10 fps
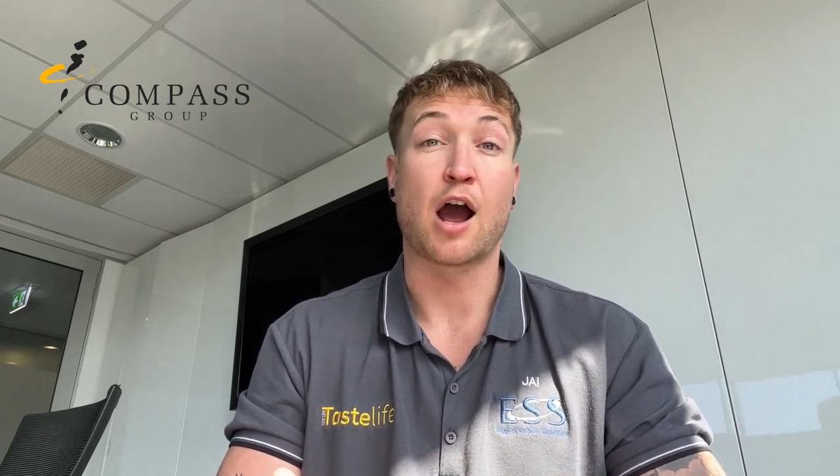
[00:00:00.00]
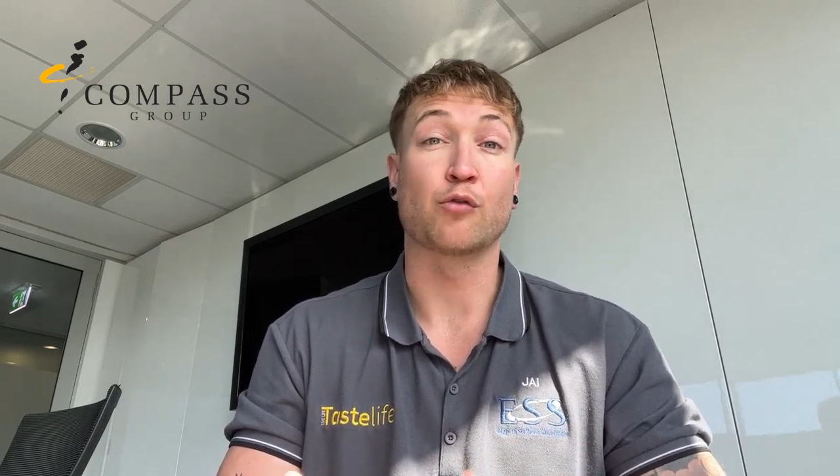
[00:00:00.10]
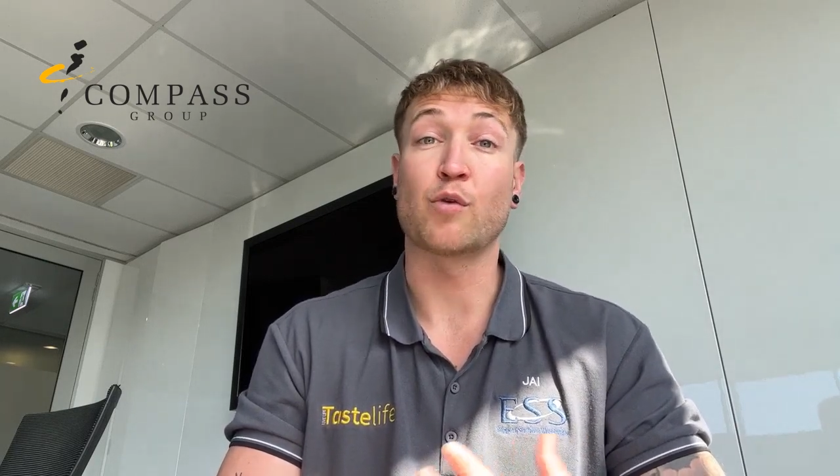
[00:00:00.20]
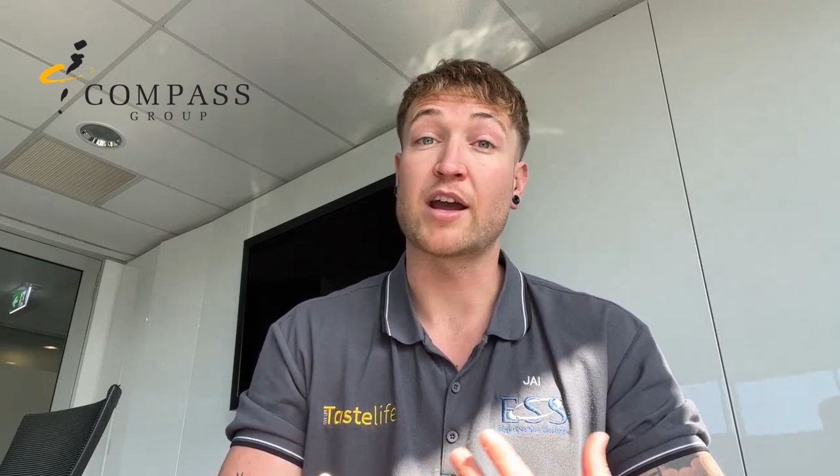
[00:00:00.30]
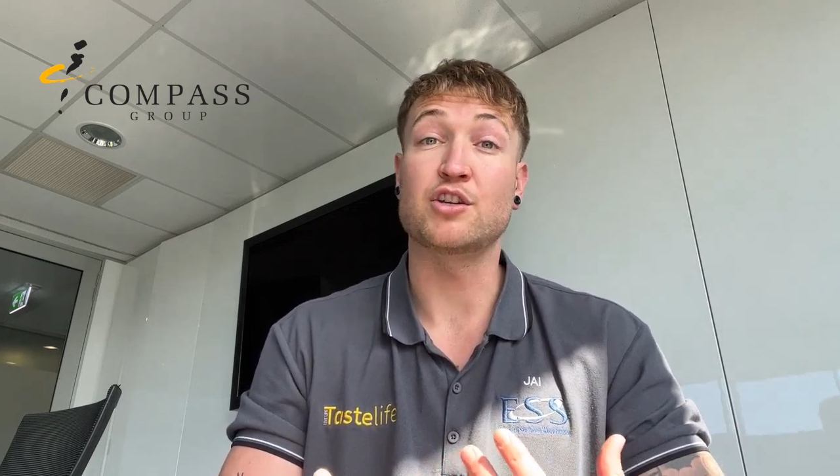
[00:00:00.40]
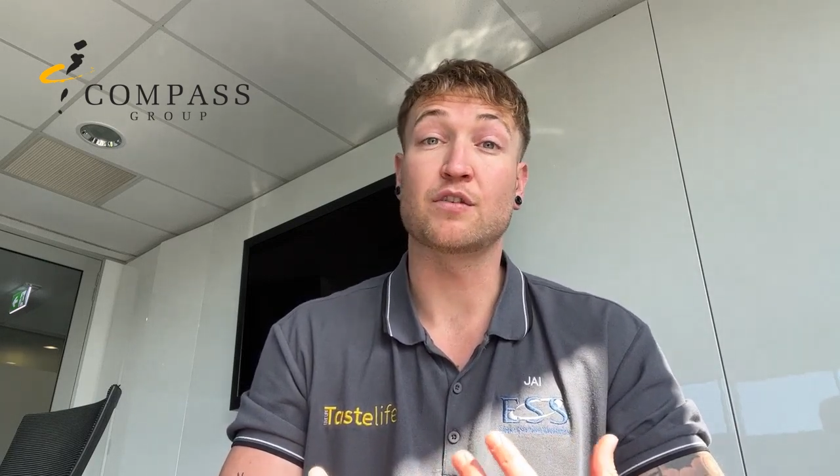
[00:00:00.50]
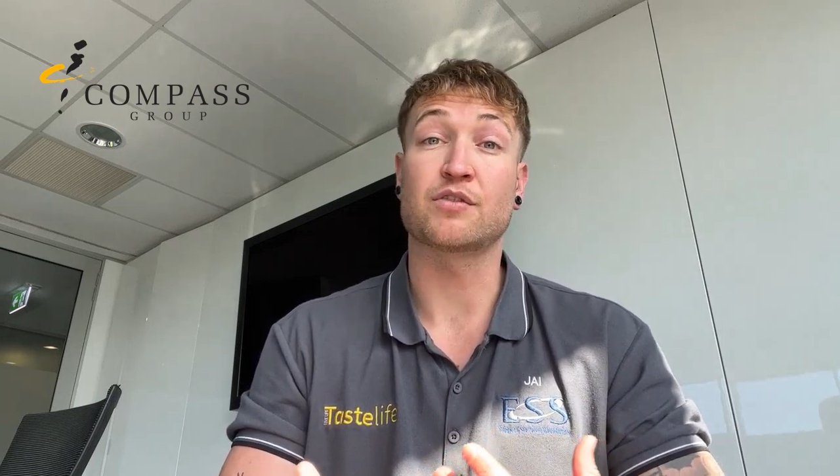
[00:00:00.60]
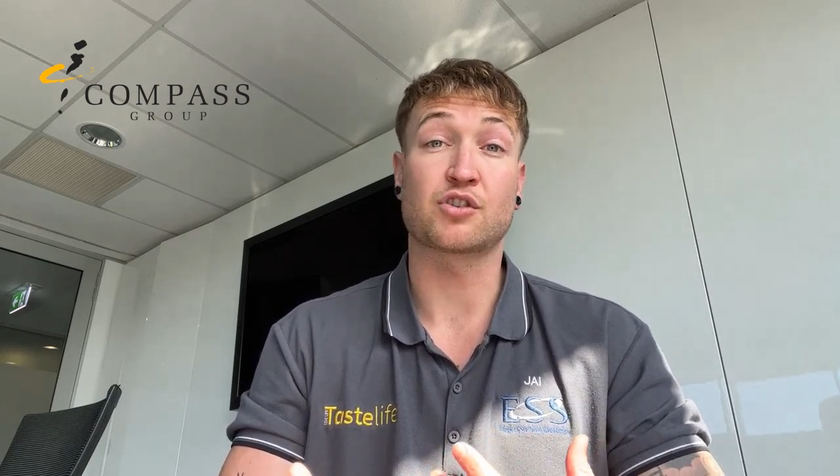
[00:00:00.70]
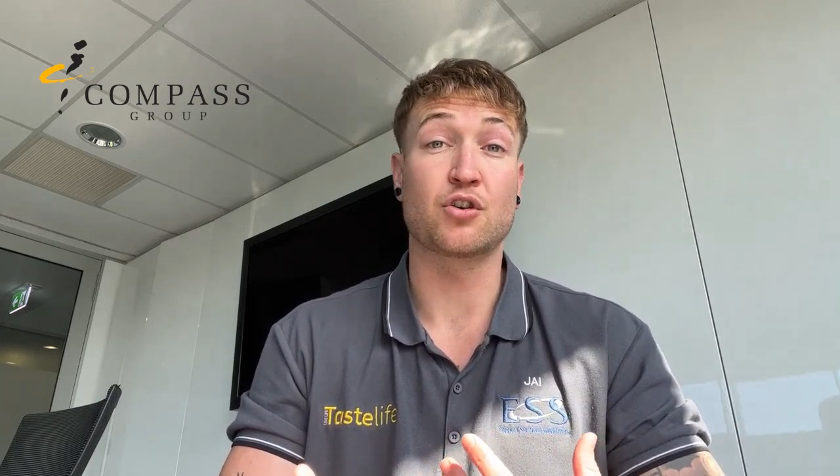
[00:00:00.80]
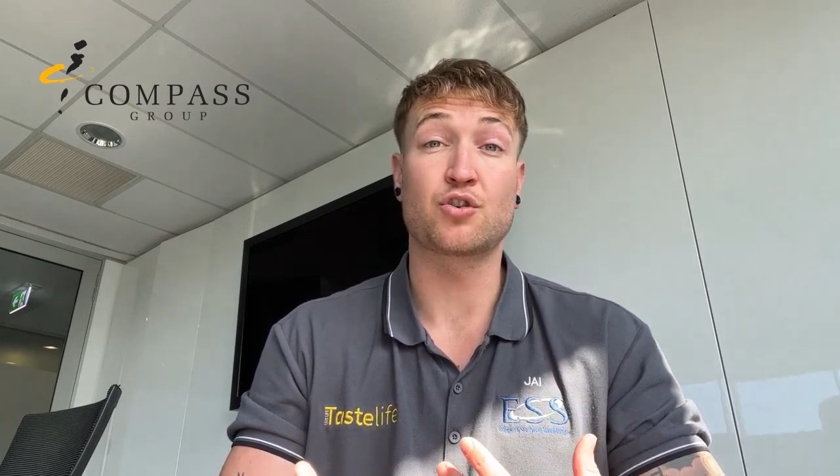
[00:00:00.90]
a range of
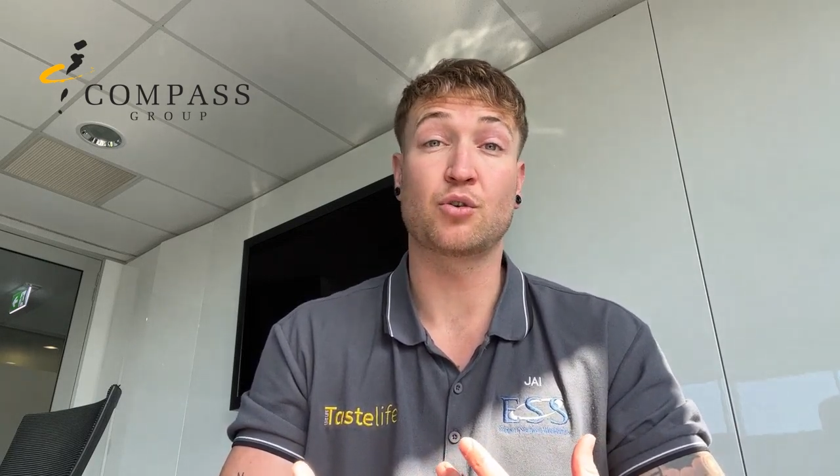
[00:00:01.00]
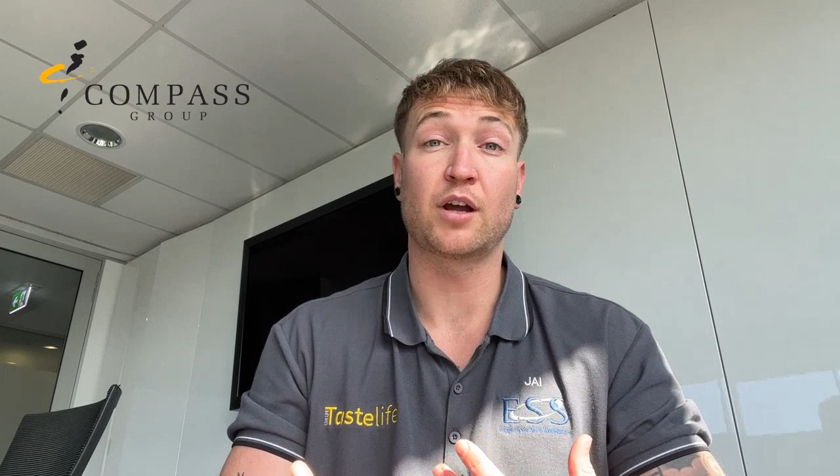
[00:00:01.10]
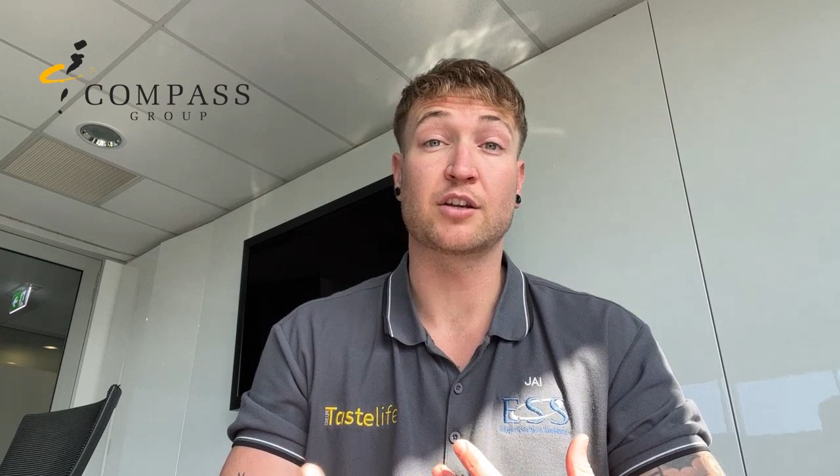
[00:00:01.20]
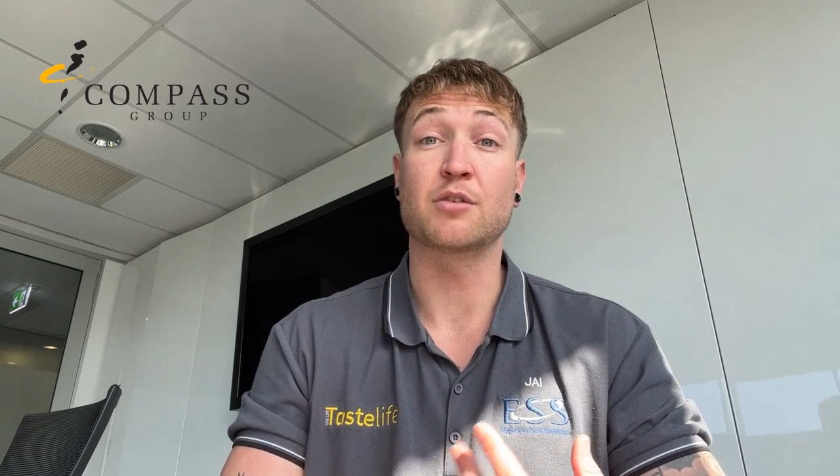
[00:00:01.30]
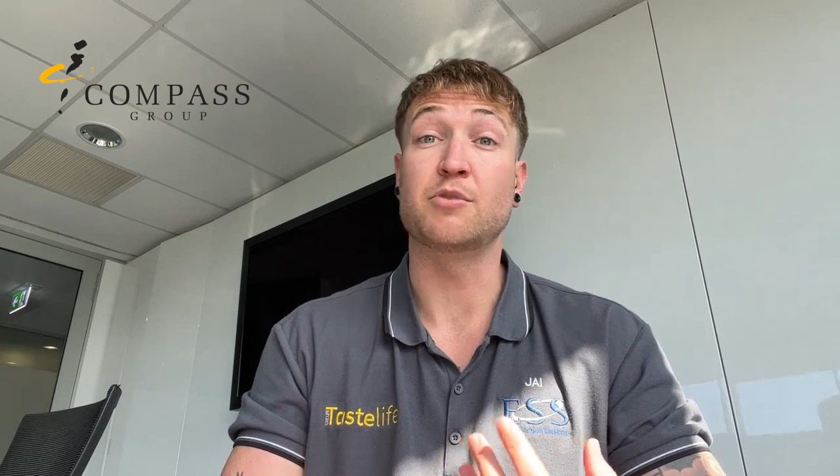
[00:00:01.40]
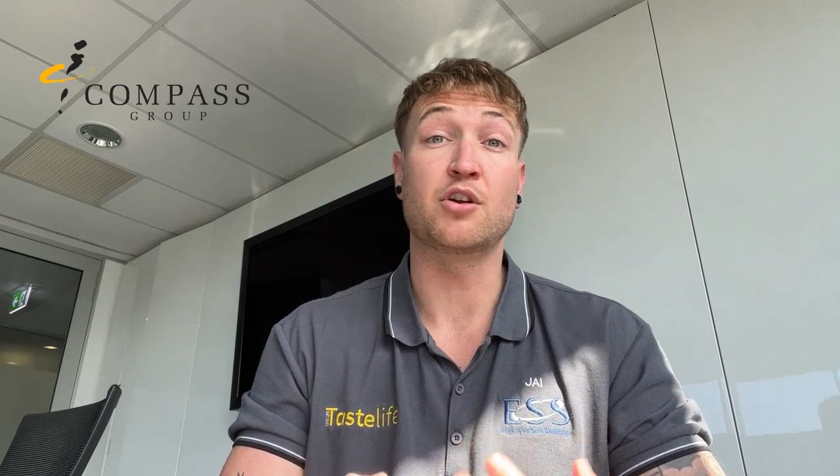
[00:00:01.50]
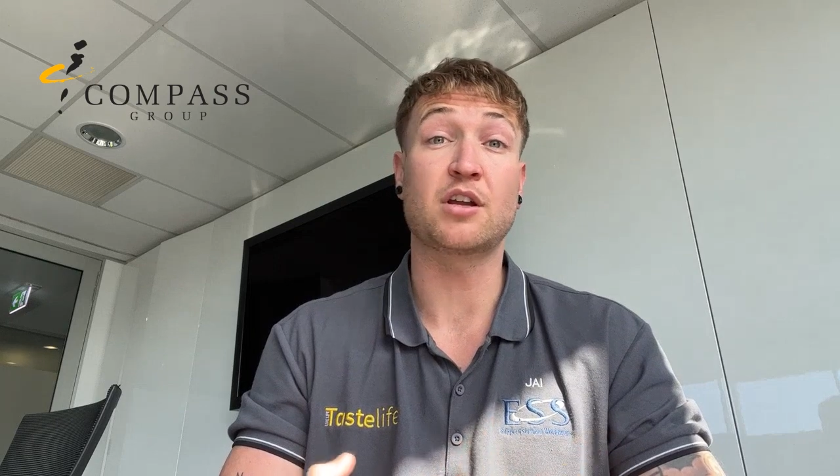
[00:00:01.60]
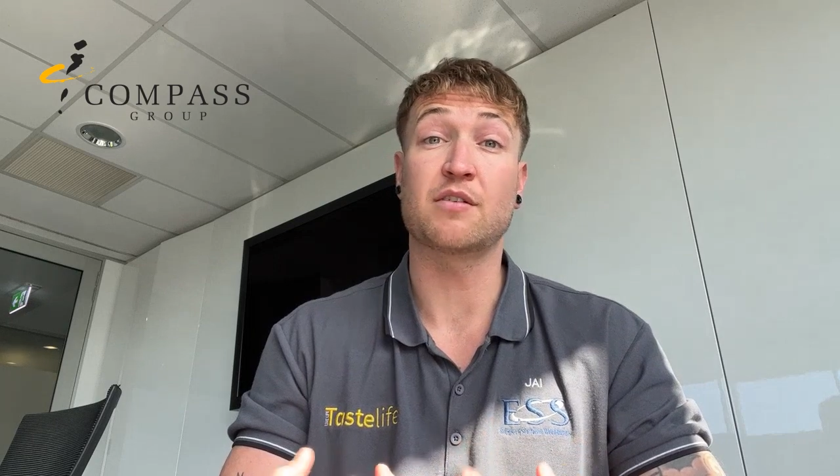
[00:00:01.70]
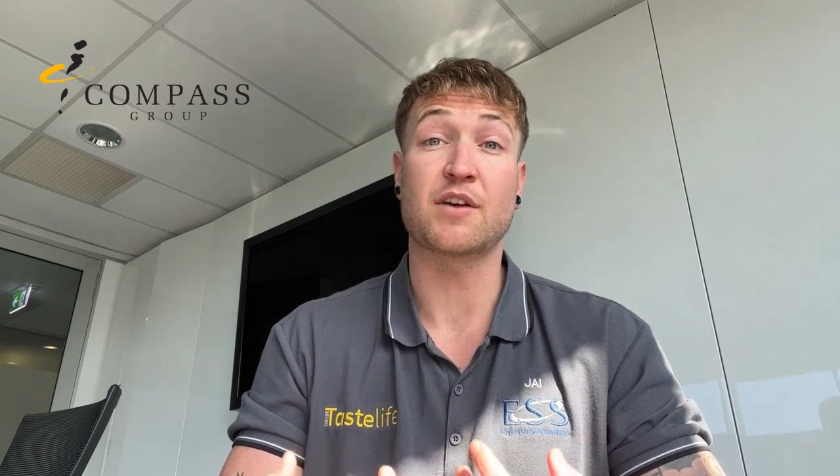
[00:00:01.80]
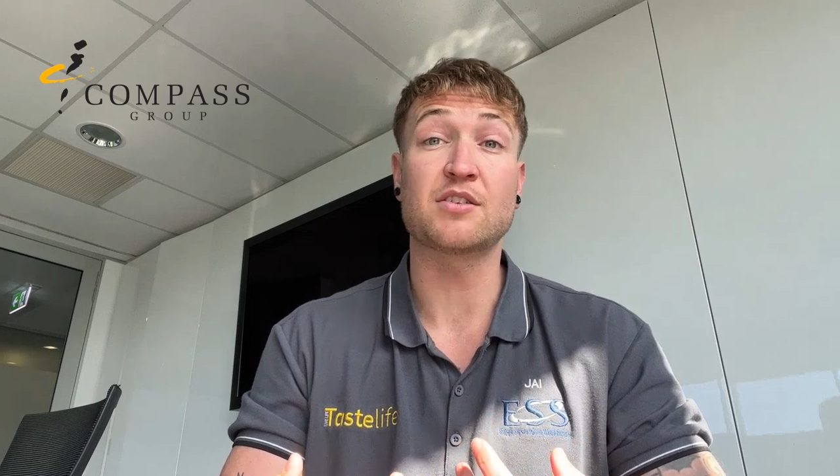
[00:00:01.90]
social and
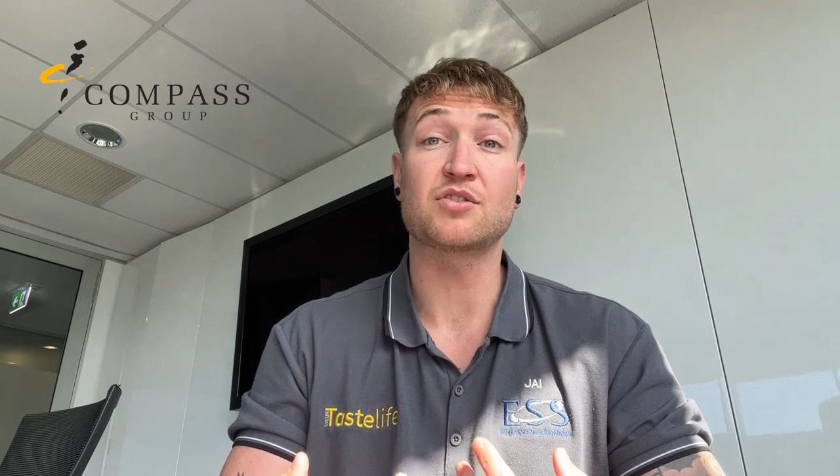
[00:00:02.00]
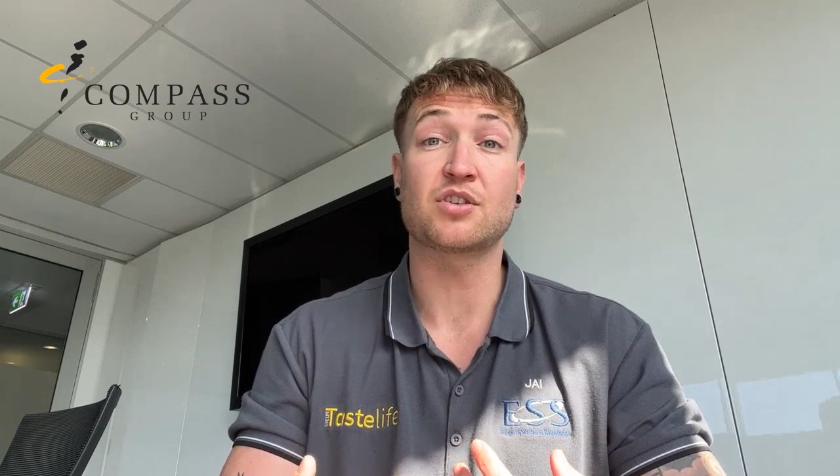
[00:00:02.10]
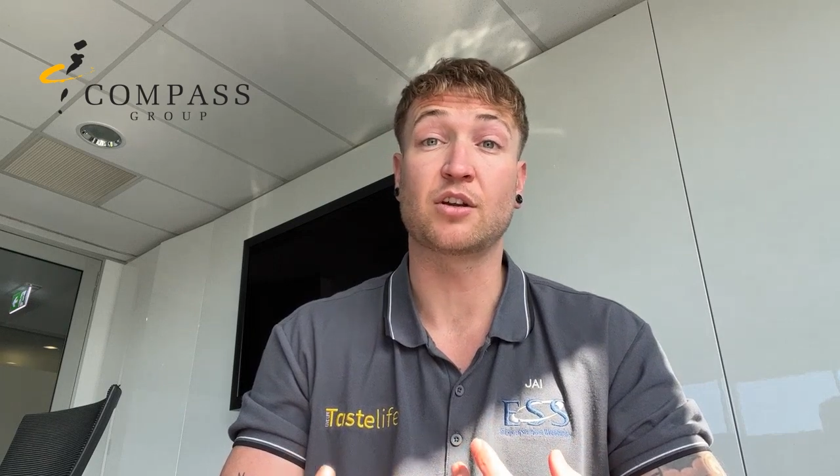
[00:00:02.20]
community events,